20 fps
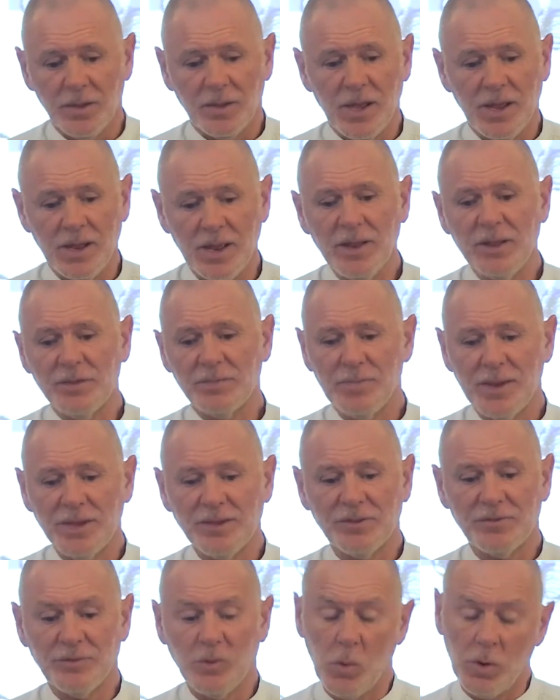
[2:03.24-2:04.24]
and in this
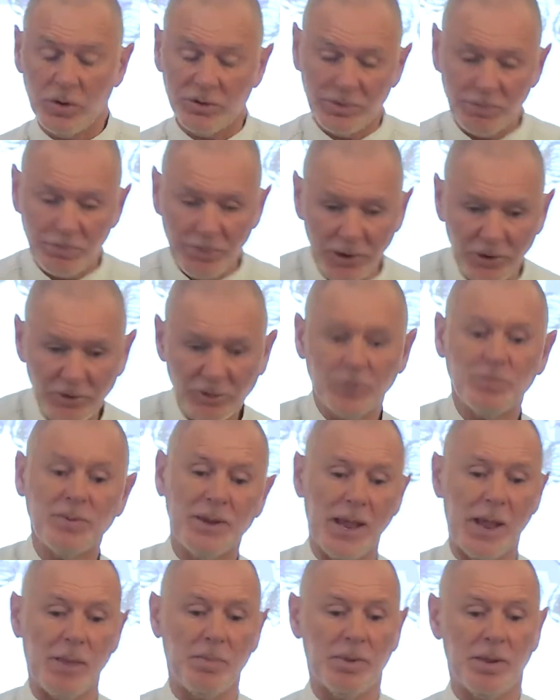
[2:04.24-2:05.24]
metaphor, what's supposed to be
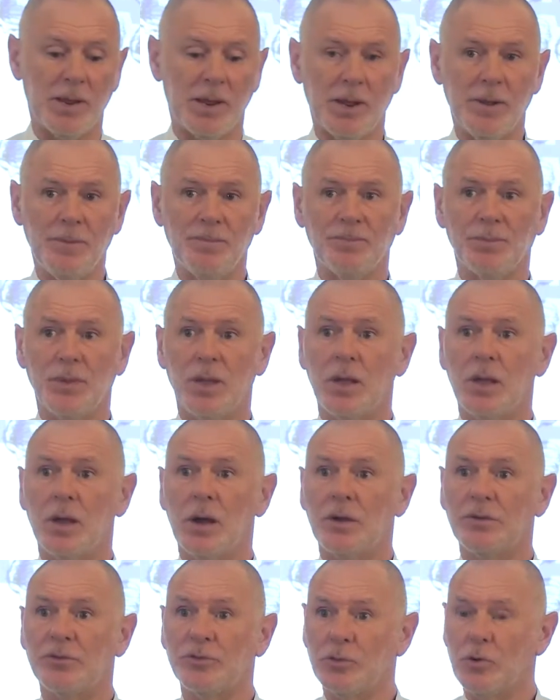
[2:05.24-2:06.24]
happening,
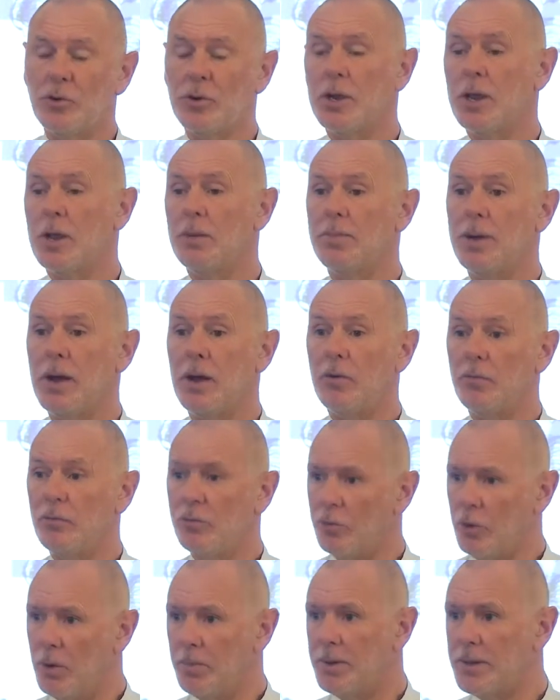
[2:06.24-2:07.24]
I was talking about
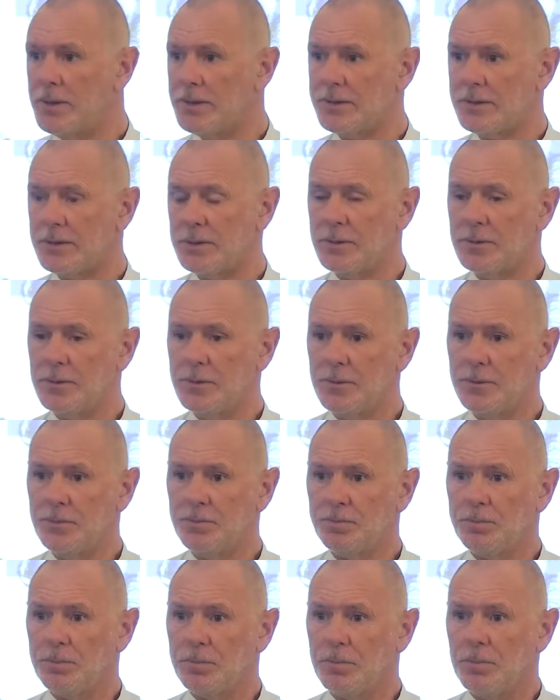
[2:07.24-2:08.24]
Robert,
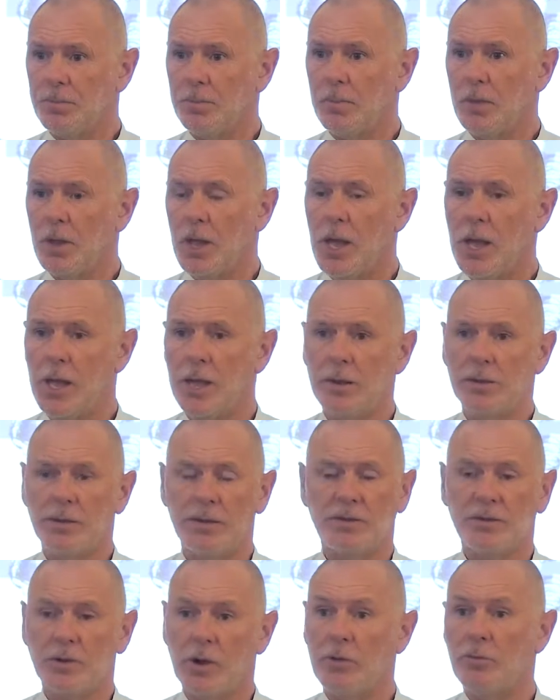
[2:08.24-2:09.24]
and
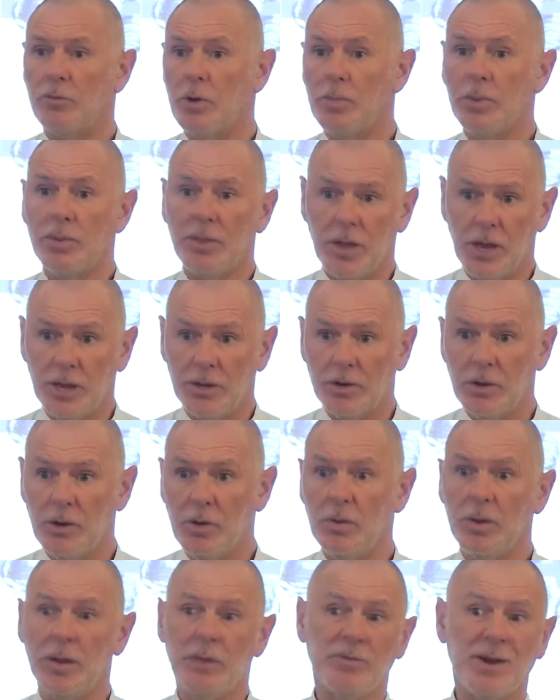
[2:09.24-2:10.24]
this guy Robert that I
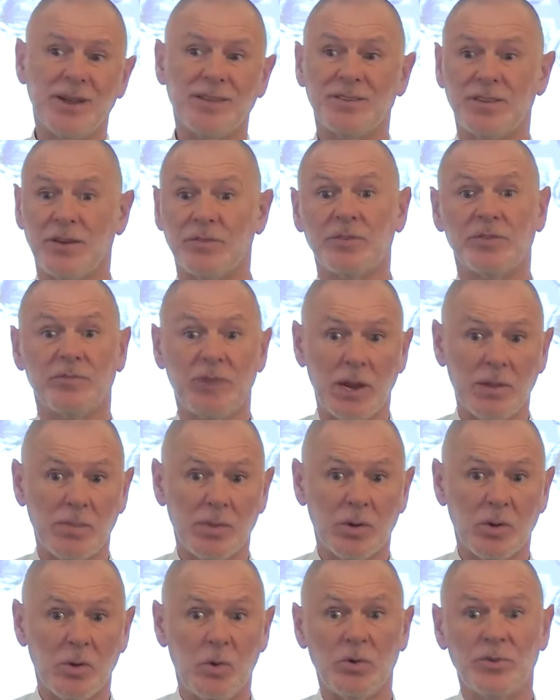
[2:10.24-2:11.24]
knew, and he ran
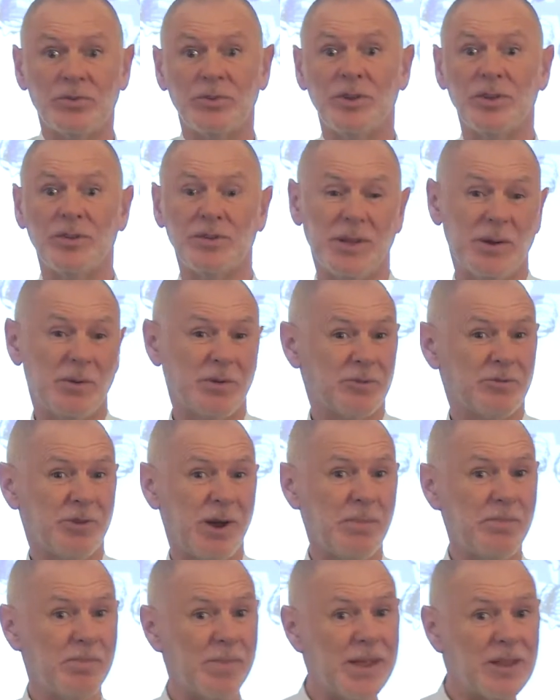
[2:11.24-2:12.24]
self-development courses, and he was a
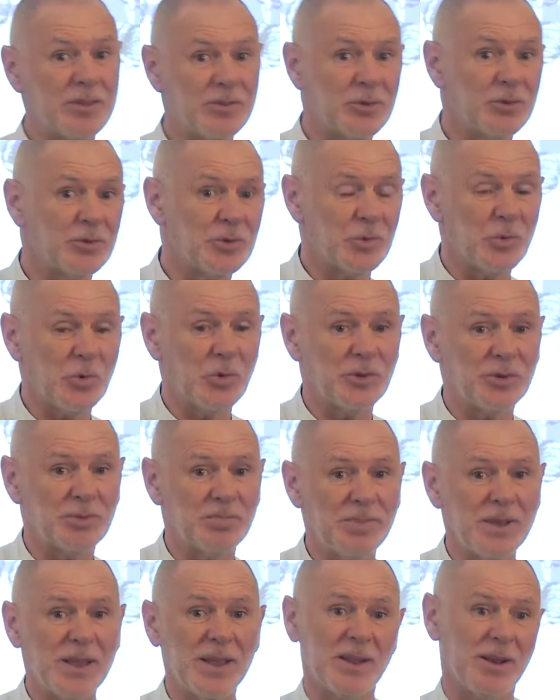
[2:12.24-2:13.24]
great mentor towards
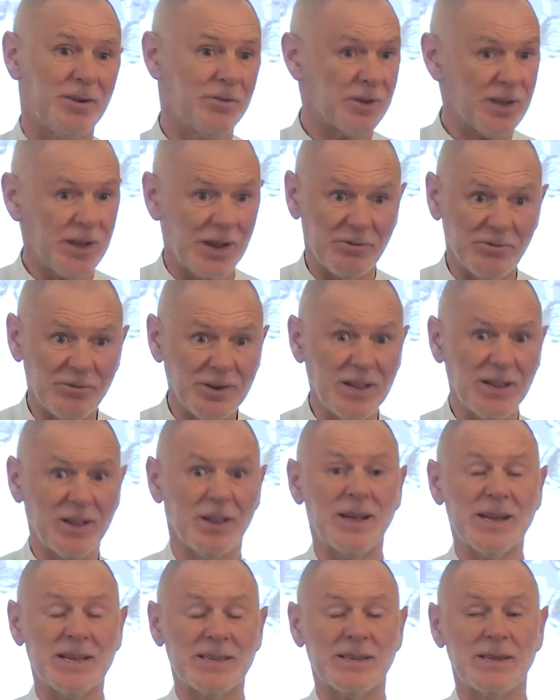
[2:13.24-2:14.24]
me, and I really
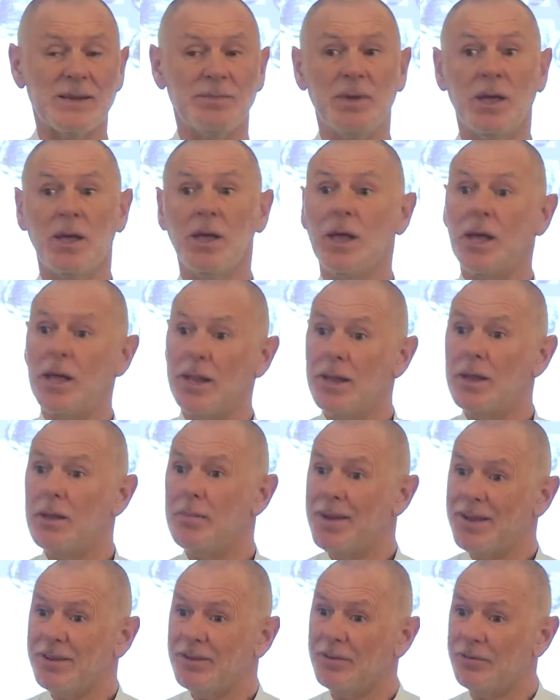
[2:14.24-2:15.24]
liked him. And in the
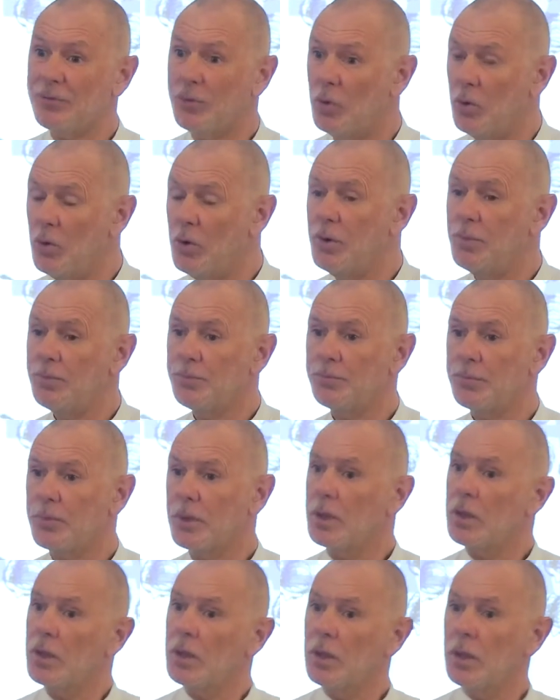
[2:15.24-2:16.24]
metaphor,
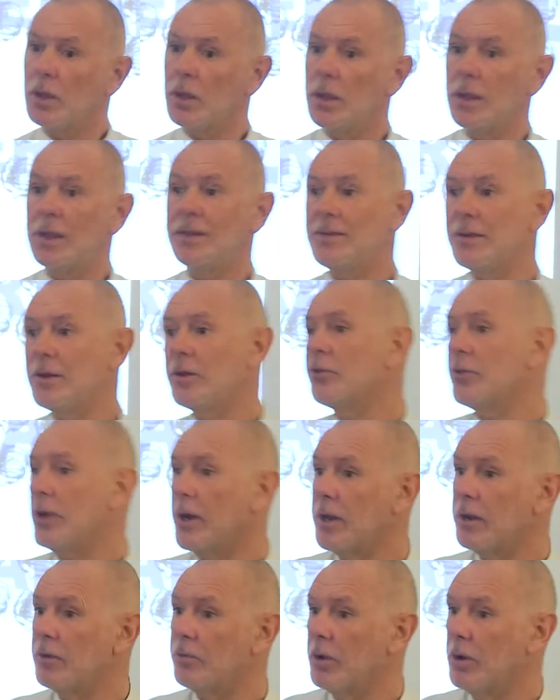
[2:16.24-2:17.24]
he's in the
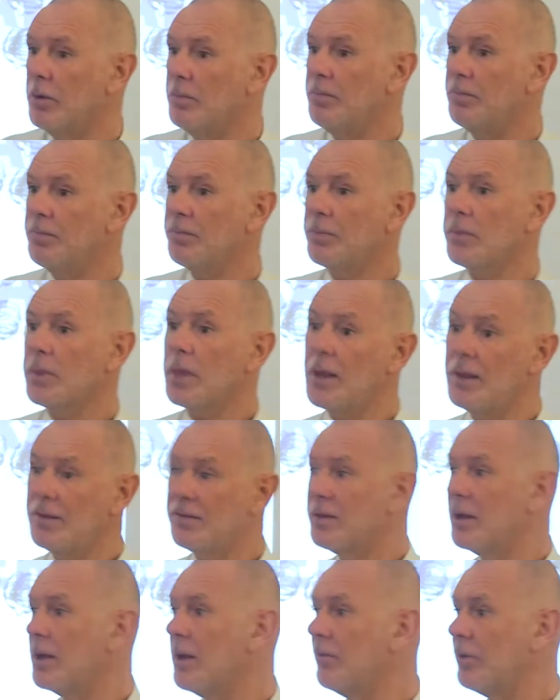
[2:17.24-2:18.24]
training room, and he's
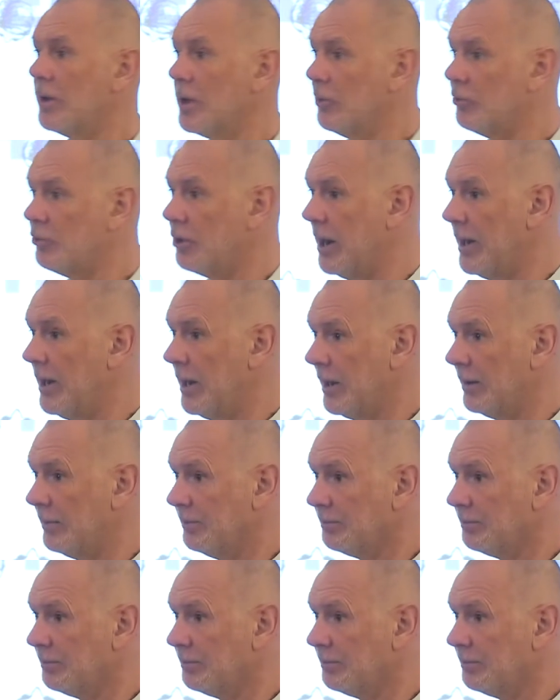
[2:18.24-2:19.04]
delivering a training.